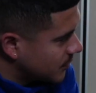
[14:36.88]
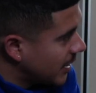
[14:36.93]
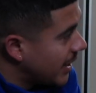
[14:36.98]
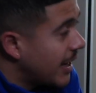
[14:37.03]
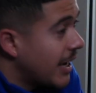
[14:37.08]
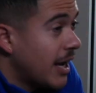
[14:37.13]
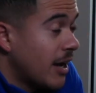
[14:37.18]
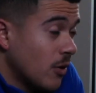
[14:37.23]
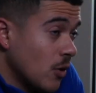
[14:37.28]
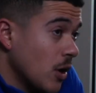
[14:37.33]

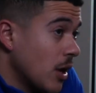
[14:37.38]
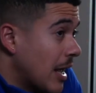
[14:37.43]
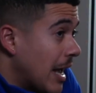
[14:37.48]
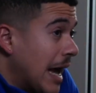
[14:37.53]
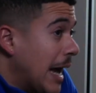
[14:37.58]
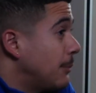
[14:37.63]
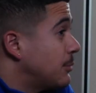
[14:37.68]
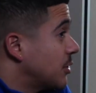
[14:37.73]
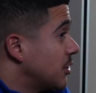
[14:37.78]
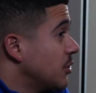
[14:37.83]
Yeah,
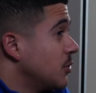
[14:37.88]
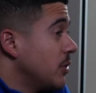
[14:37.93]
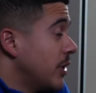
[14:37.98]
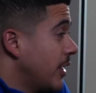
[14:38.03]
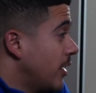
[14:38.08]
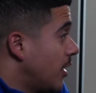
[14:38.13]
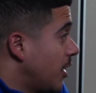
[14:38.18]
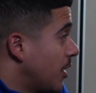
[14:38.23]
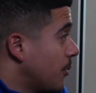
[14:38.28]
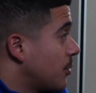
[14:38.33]
absolutely,
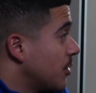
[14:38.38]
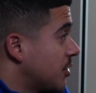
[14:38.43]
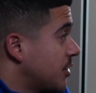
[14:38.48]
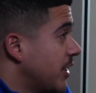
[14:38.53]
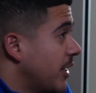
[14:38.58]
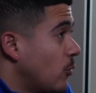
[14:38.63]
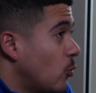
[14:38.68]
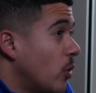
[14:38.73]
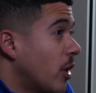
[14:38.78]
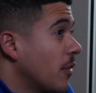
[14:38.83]

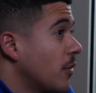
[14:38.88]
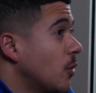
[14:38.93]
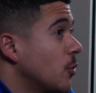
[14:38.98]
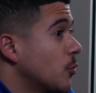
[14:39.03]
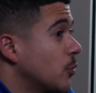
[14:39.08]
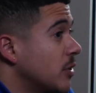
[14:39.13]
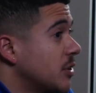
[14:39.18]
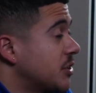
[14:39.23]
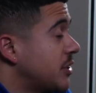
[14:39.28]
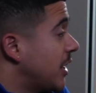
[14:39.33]
100%. One of those
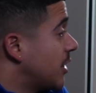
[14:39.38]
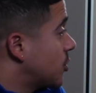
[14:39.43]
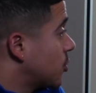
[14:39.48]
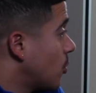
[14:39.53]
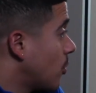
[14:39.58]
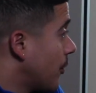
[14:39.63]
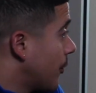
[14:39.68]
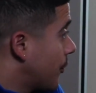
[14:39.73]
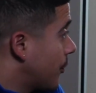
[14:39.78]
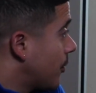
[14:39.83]
was test
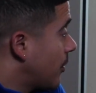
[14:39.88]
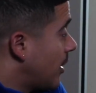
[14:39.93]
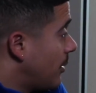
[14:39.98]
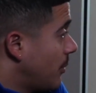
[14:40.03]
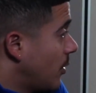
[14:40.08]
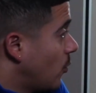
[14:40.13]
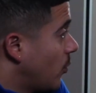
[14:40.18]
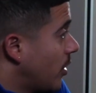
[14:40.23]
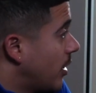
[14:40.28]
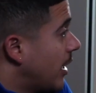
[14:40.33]
scores. I
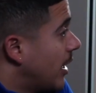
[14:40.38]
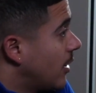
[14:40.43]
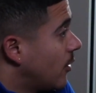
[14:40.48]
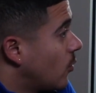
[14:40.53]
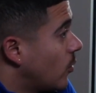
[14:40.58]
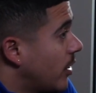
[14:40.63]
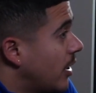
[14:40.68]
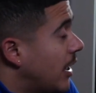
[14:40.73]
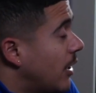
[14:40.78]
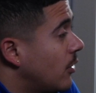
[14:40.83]
mean, we're not
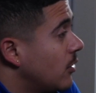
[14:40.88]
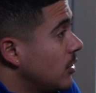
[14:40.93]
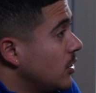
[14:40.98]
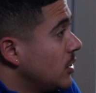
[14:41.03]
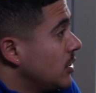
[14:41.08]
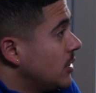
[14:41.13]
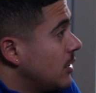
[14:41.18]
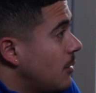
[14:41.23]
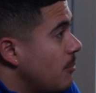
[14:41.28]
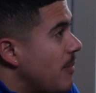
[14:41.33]

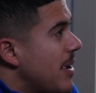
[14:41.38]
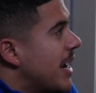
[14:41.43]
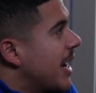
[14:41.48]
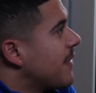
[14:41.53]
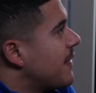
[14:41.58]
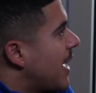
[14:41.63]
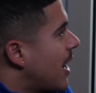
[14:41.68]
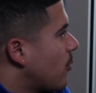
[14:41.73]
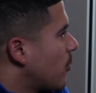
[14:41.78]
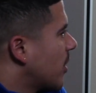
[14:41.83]
making
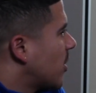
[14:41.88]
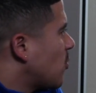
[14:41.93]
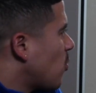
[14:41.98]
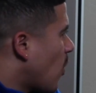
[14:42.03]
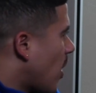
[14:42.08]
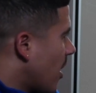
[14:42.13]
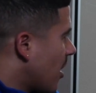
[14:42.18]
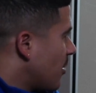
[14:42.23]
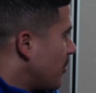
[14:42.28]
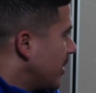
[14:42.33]
that a
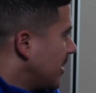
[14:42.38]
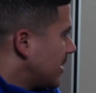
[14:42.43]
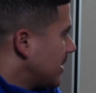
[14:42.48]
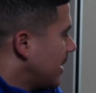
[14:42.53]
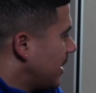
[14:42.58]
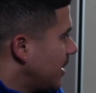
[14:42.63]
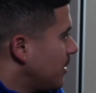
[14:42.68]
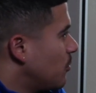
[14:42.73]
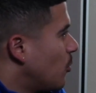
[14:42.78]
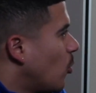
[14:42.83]
requirement
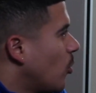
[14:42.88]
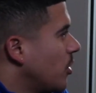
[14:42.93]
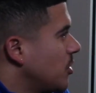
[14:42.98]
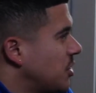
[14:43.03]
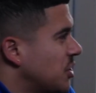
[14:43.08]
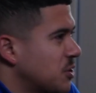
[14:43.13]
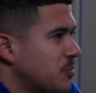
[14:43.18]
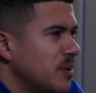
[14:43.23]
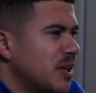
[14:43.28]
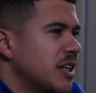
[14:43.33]
anymore,
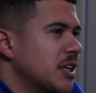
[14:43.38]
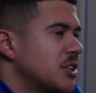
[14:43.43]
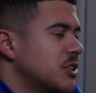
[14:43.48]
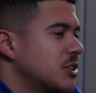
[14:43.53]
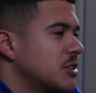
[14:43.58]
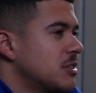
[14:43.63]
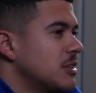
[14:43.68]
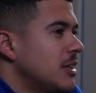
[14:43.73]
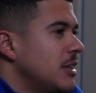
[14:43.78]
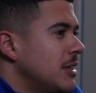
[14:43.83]
just
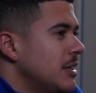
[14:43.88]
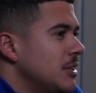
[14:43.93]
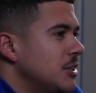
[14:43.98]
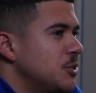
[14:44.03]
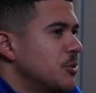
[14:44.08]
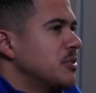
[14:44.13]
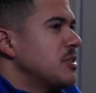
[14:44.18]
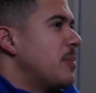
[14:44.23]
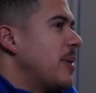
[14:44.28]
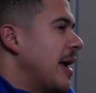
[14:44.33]
because
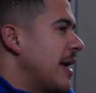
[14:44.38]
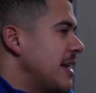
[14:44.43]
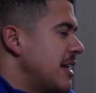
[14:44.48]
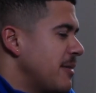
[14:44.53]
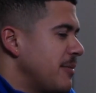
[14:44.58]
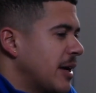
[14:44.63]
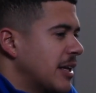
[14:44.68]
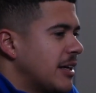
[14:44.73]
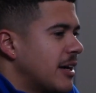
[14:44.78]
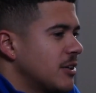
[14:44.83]
during the
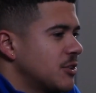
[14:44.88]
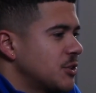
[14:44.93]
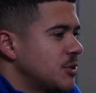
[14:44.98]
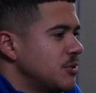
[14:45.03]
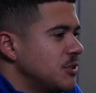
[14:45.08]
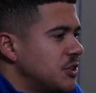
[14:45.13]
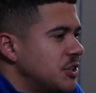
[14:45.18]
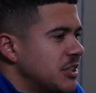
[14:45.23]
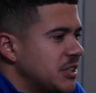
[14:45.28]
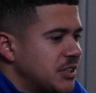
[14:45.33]
pandemic, a lot of
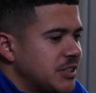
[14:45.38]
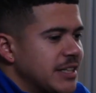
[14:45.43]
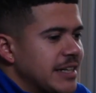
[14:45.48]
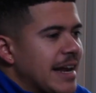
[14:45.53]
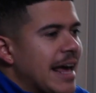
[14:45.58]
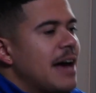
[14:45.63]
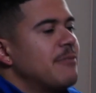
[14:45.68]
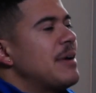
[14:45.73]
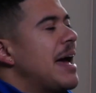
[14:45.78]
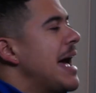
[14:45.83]
students just didn't
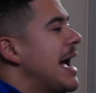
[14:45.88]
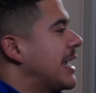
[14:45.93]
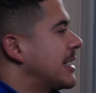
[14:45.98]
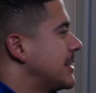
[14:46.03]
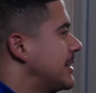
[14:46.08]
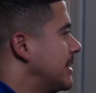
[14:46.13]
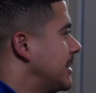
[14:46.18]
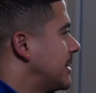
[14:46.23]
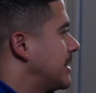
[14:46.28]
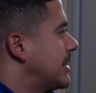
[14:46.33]
have
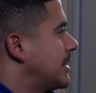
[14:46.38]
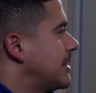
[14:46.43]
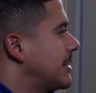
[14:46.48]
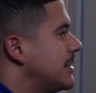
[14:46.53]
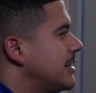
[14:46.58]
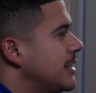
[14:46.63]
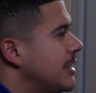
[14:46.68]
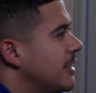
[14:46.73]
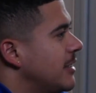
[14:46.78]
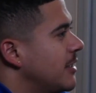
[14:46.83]
access
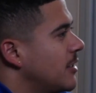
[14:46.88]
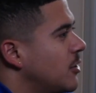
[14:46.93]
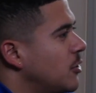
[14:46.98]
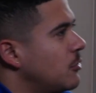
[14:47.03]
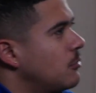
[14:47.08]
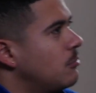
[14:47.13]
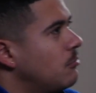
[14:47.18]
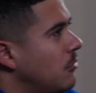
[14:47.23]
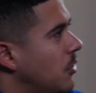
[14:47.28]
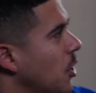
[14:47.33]
to
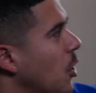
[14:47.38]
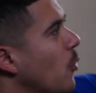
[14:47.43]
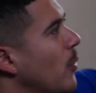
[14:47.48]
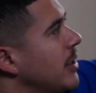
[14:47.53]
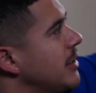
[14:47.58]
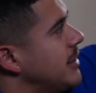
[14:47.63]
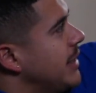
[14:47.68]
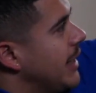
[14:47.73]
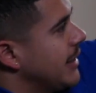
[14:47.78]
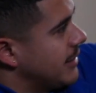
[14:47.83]
go
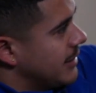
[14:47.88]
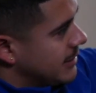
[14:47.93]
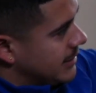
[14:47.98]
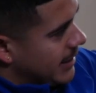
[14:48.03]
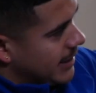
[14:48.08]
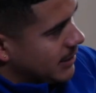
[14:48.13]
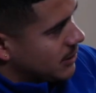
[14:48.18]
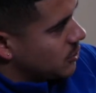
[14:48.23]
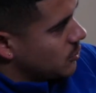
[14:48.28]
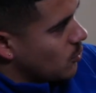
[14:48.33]
and take the
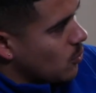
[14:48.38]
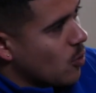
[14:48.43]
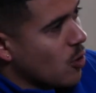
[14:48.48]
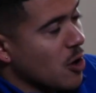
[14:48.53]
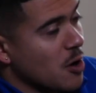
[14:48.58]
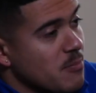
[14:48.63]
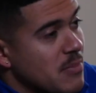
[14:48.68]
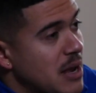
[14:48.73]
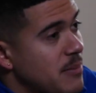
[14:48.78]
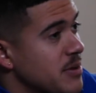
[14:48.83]
tests,
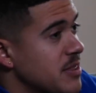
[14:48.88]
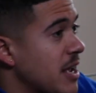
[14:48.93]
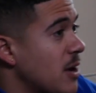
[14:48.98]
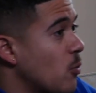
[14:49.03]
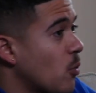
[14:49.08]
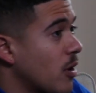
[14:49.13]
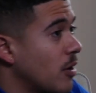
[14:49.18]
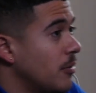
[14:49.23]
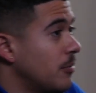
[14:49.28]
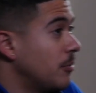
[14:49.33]
or maybe they
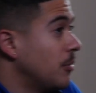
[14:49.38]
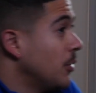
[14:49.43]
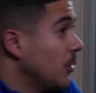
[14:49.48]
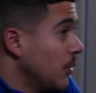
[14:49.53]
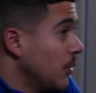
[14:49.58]
weren't,